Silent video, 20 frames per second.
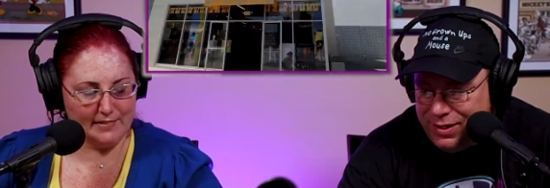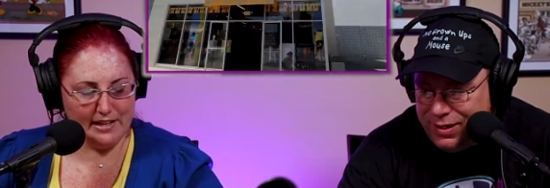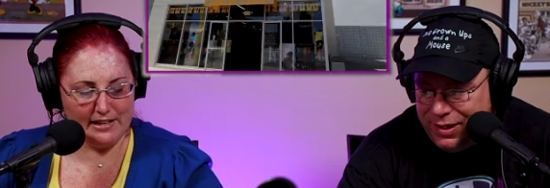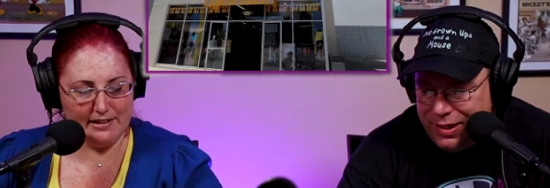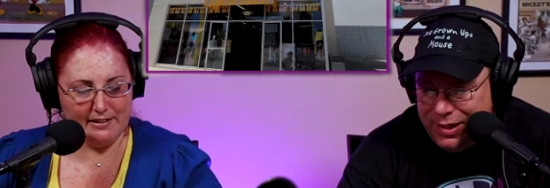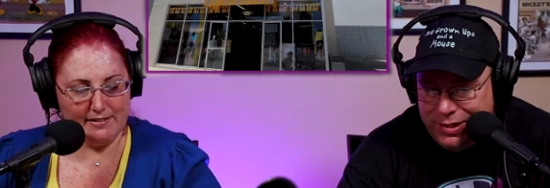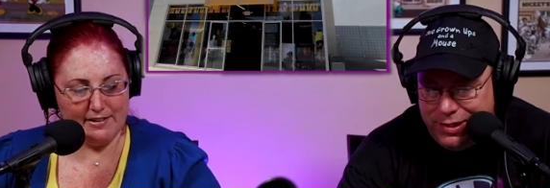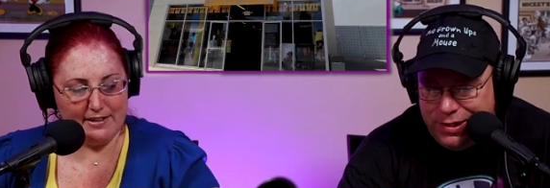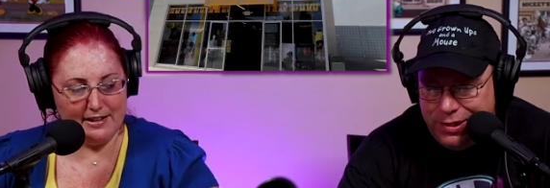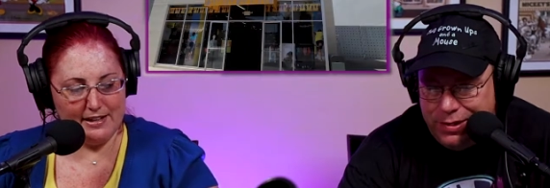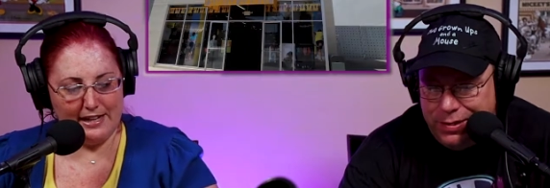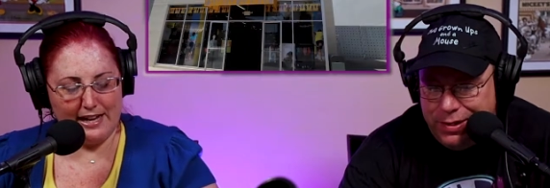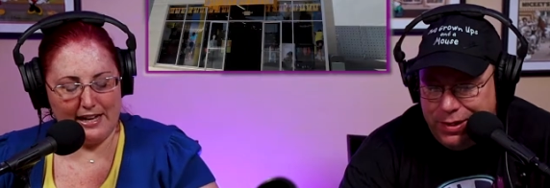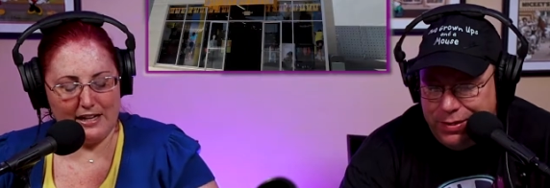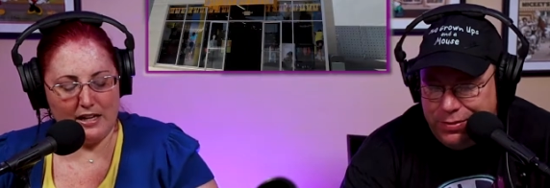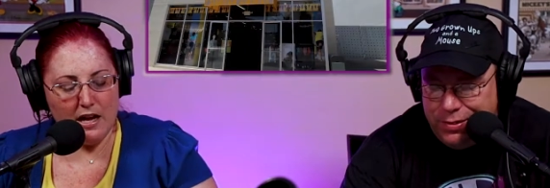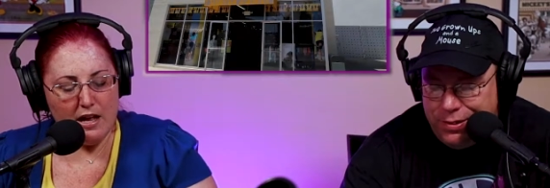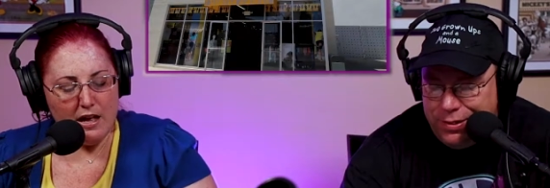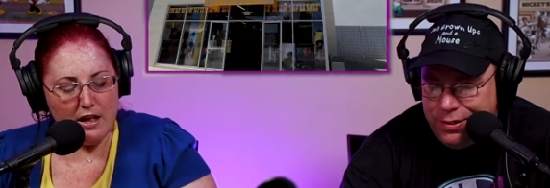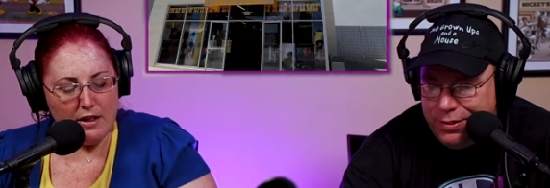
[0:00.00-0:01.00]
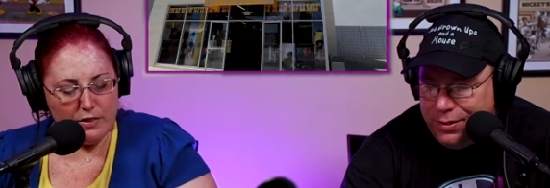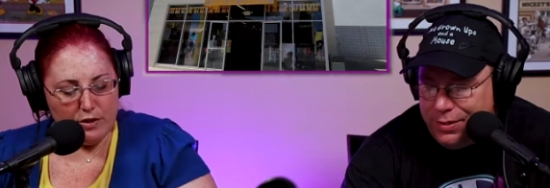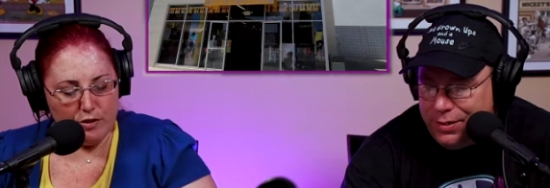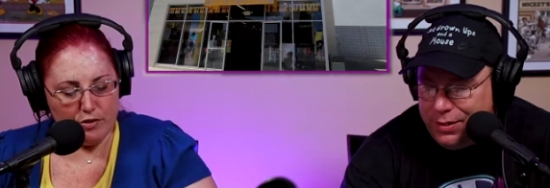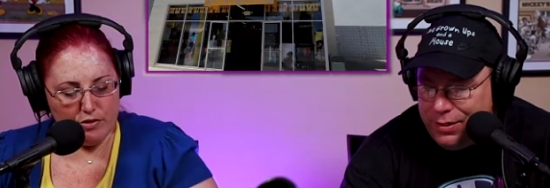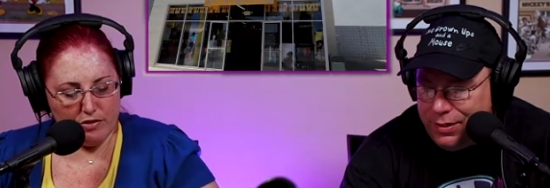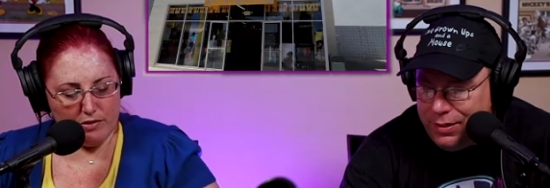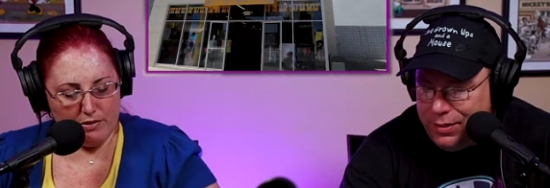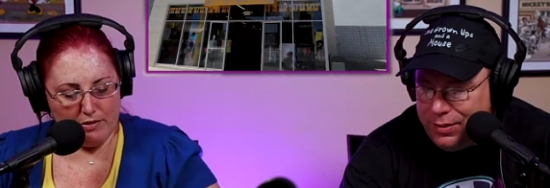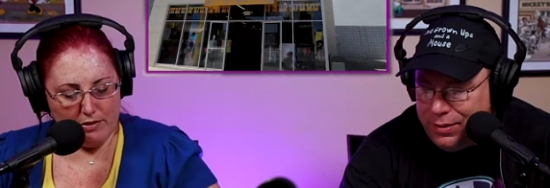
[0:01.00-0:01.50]
Speaker 1: I yeah, did it again. For...
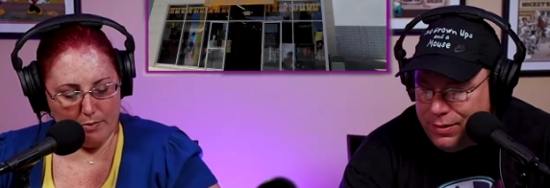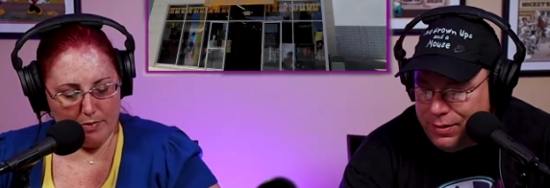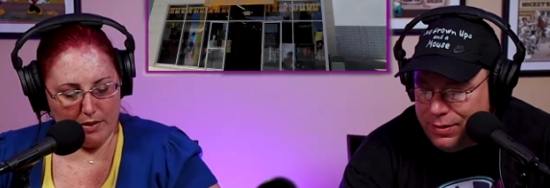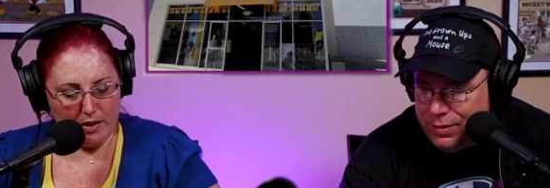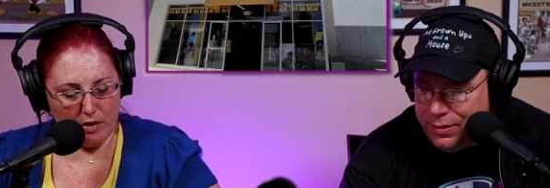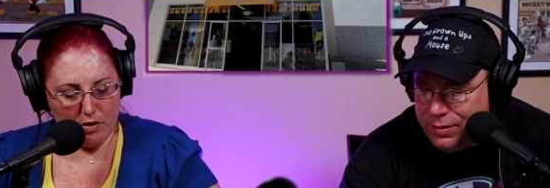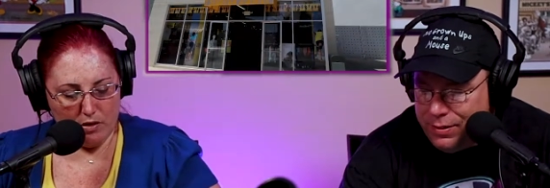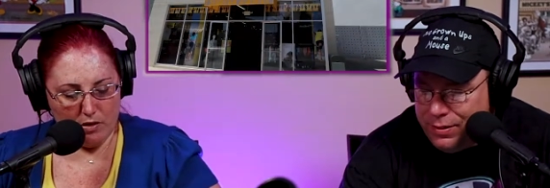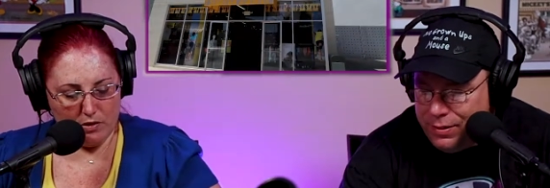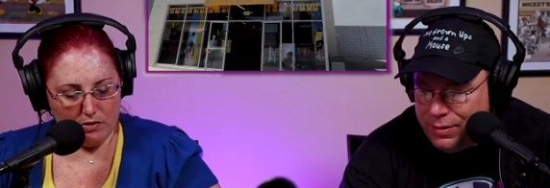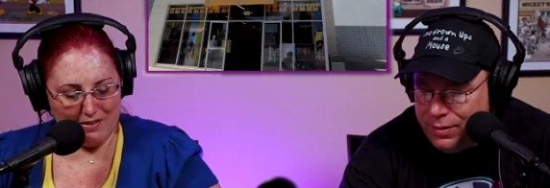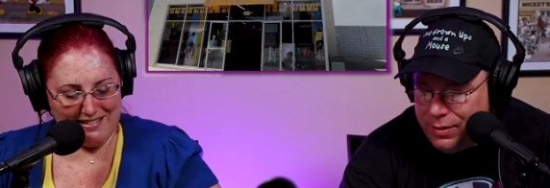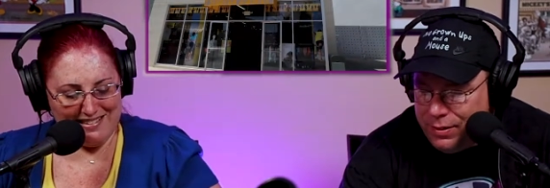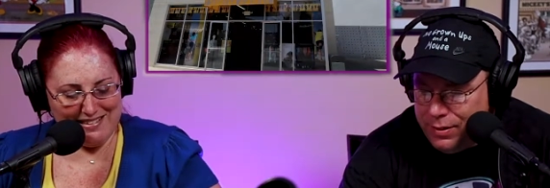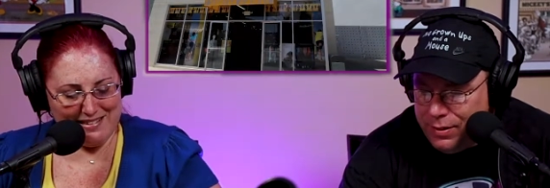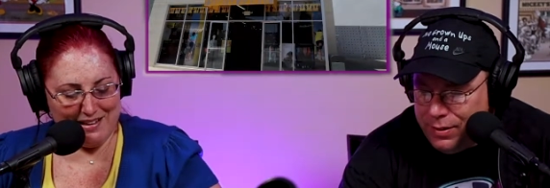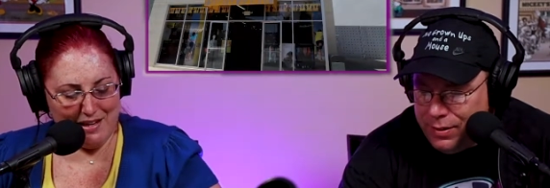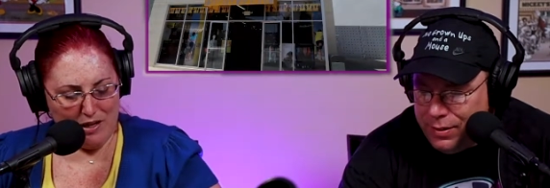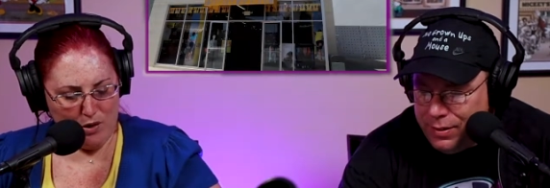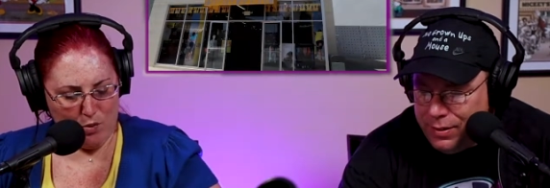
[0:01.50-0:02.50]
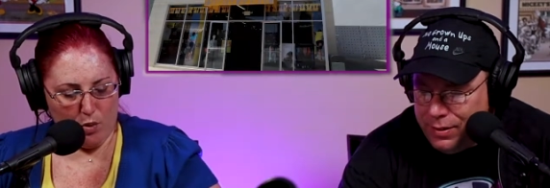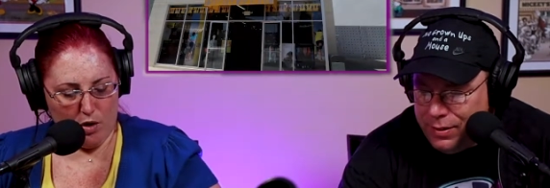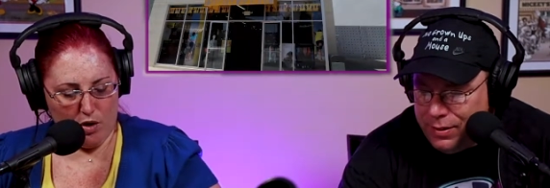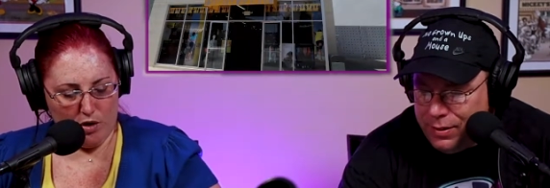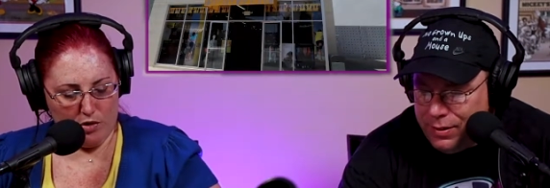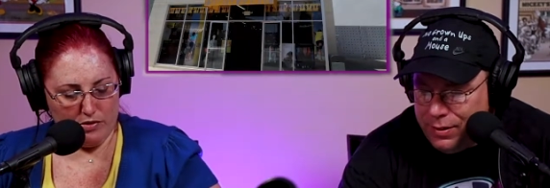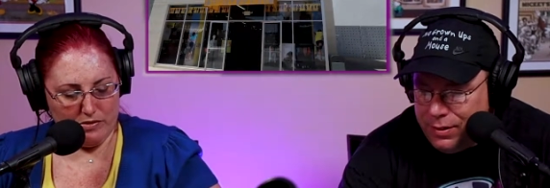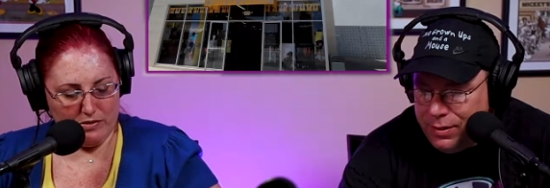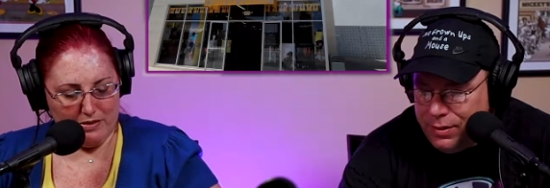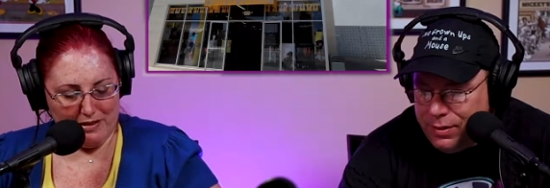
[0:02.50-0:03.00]
There's something called City
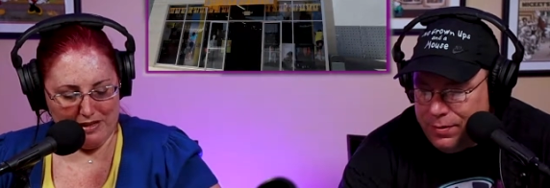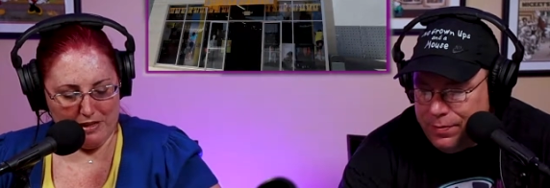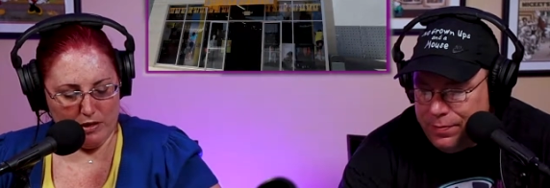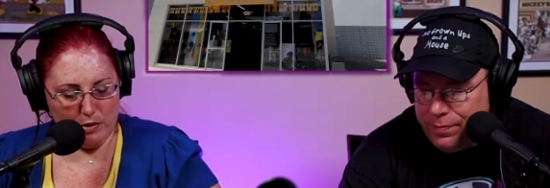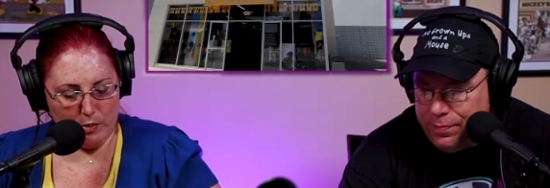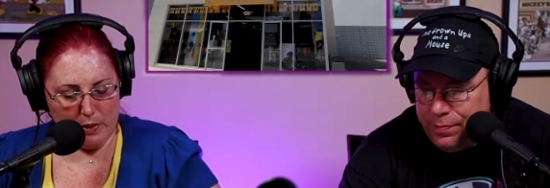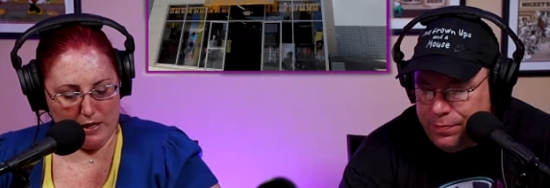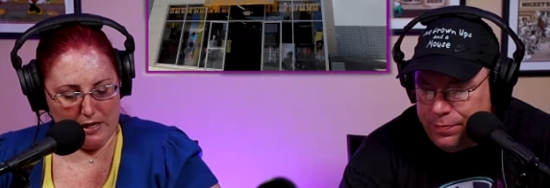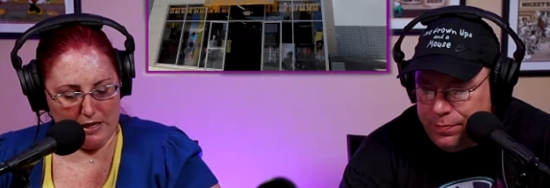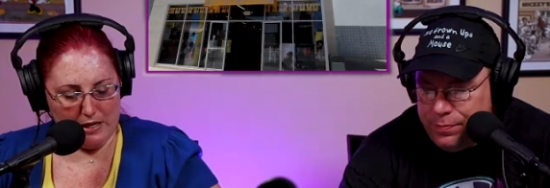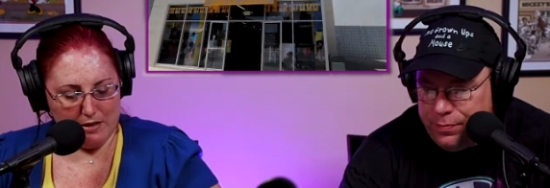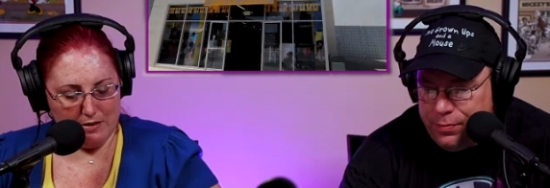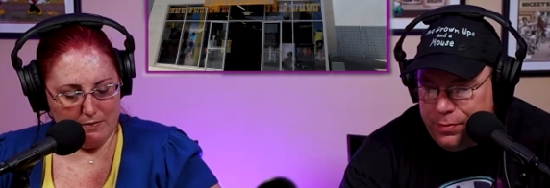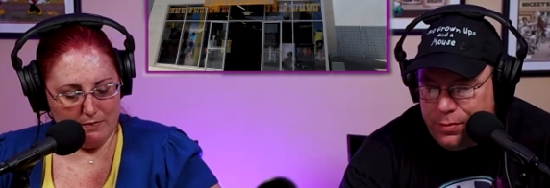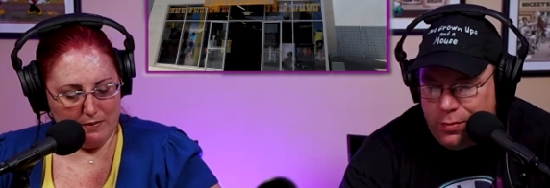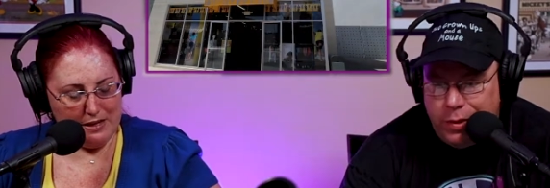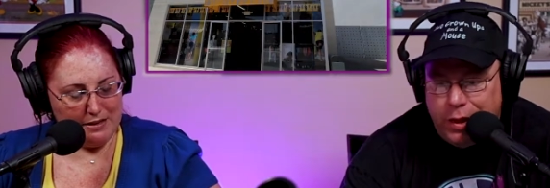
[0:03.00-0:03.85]
Works Eatery.